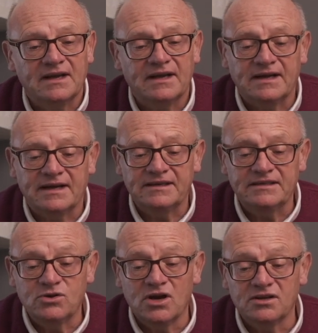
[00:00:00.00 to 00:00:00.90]
Uh,
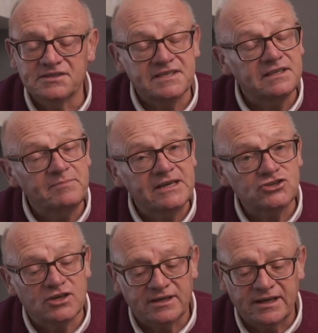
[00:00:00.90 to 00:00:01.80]
you can't see the
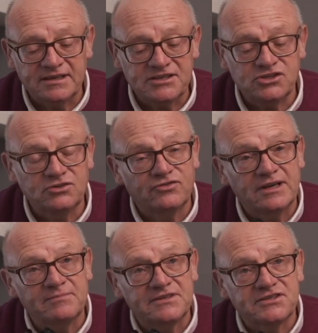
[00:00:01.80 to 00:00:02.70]
picture unless you flip
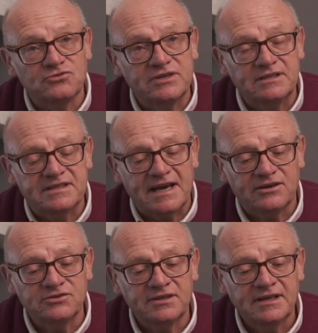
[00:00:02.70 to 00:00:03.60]
the screen
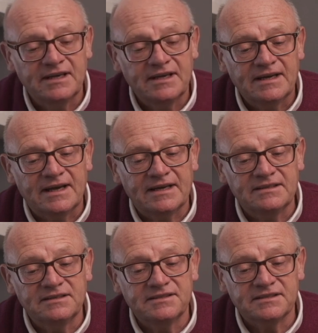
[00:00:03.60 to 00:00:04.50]
down
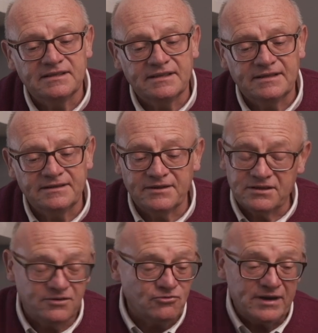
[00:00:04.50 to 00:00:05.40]
and the
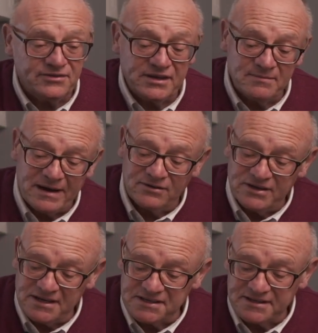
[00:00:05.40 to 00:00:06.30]
great thing about
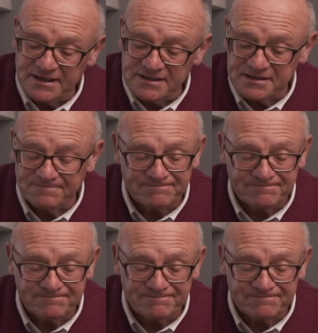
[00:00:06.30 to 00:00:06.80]
this is